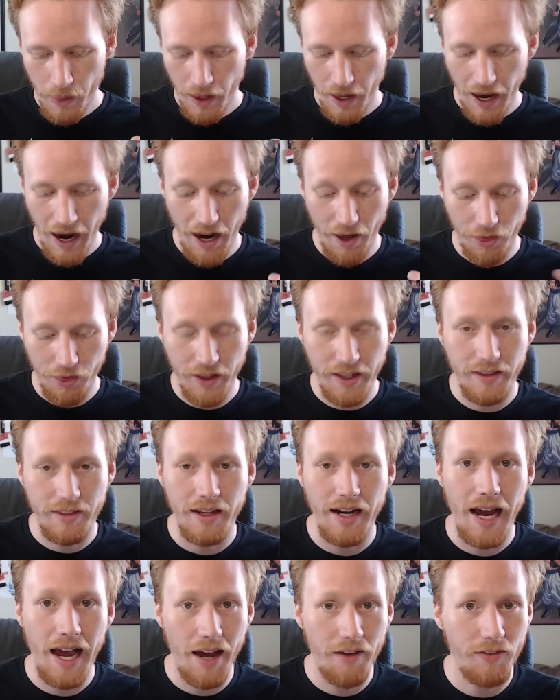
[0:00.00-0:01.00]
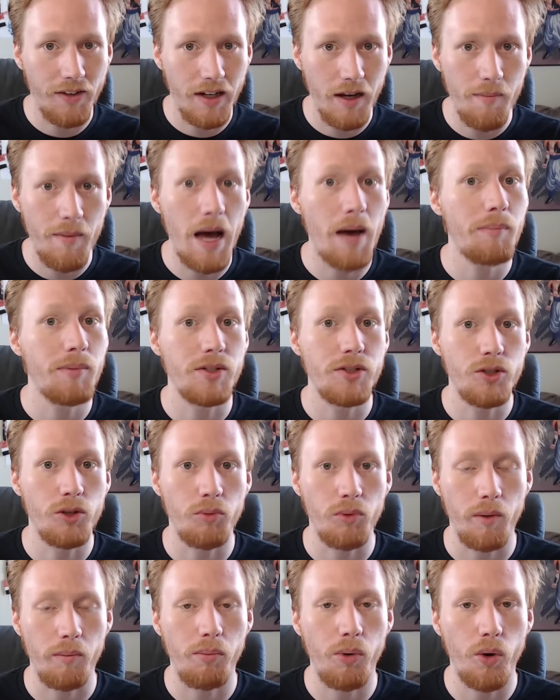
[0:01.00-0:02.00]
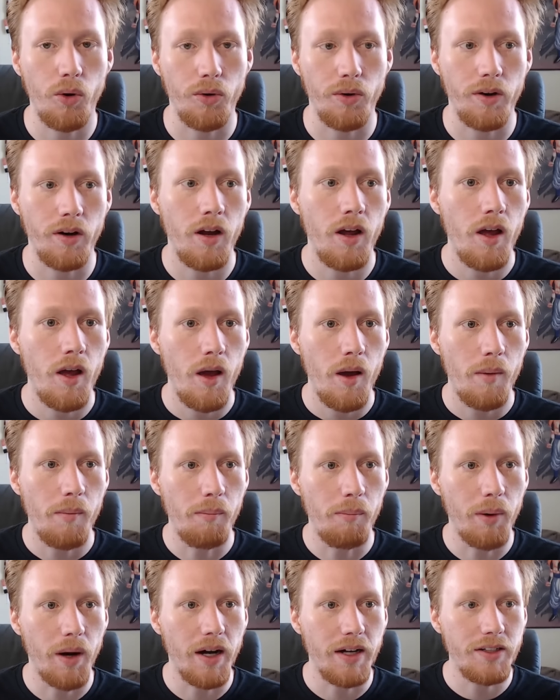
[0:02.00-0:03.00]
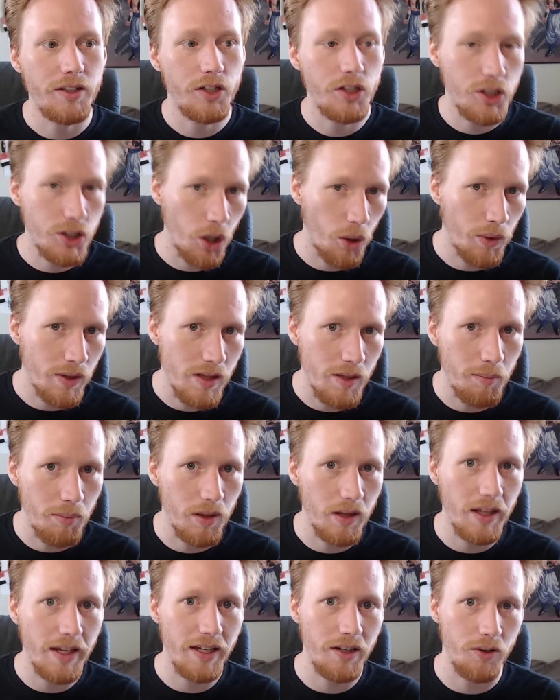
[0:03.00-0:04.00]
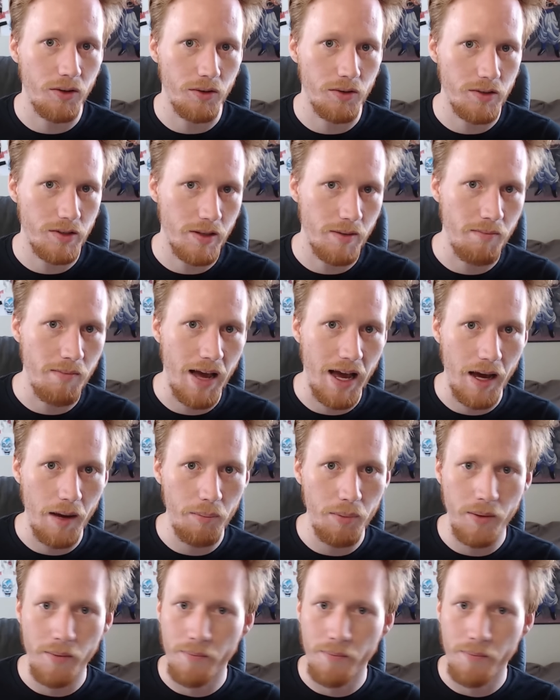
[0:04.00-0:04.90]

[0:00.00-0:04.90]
I think that having a map is super important, but showing the players the map